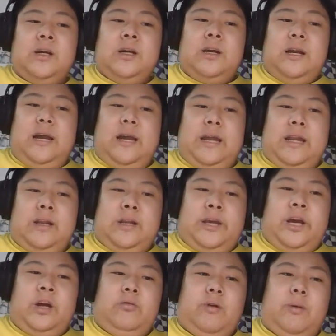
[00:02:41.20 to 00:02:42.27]
In
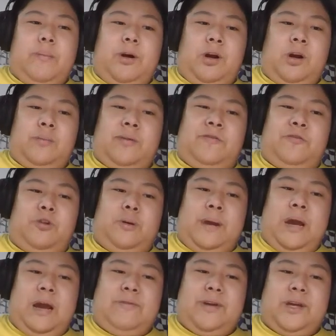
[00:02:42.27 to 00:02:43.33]
the Unremarkable form
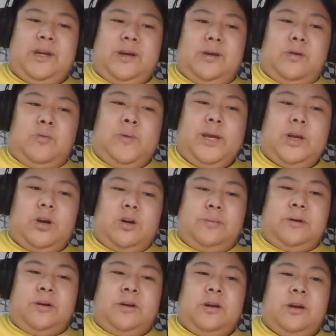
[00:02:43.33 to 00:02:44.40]
having Weak
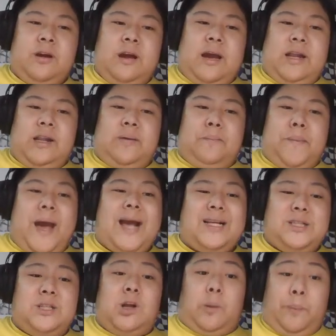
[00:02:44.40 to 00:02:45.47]
Armor, and the
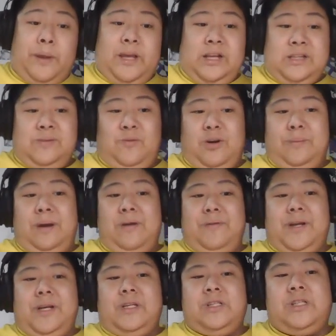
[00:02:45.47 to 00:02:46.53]
Masterpiece form
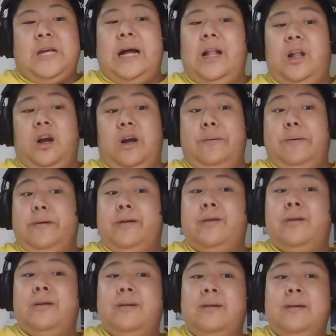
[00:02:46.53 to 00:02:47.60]
having Shell Armor.
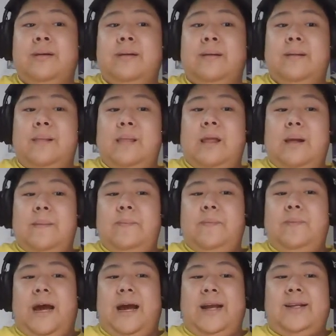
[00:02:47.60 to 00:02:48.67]

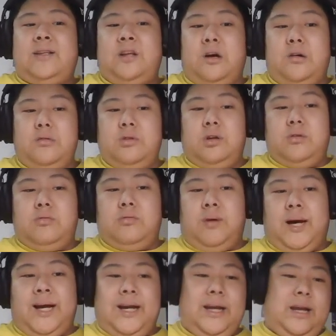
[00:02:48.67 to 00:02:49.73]
I don't know
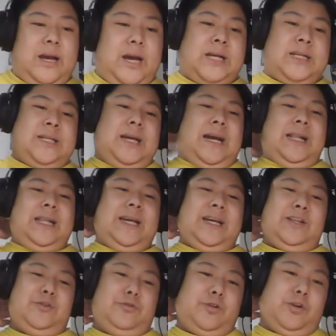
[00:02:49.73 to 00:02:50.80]
why. Actually, I think
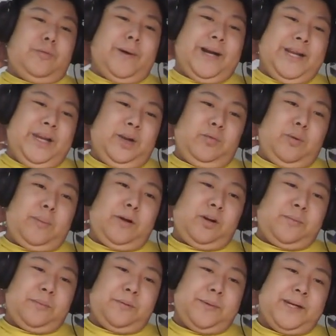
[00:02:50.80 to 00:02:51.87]
I do know why the
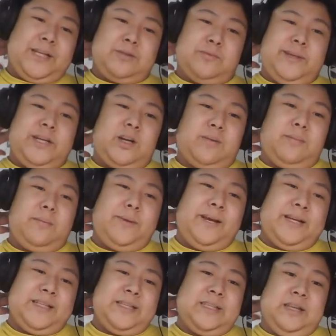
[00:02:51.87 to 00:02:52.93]
Unremarkable one has Weak Armor.
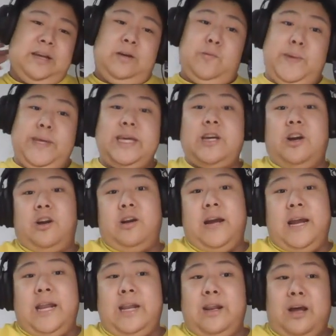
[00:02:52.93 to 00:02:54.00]
Because it's weaker
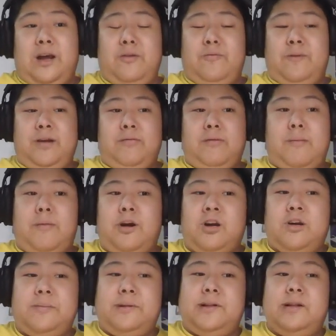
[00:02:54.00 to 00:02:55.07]
and not very
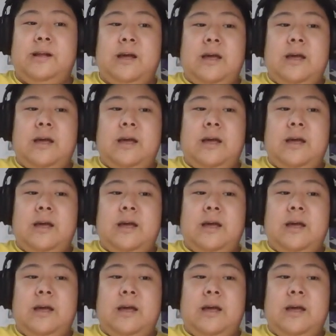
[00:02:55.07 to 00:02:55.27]
remarkable.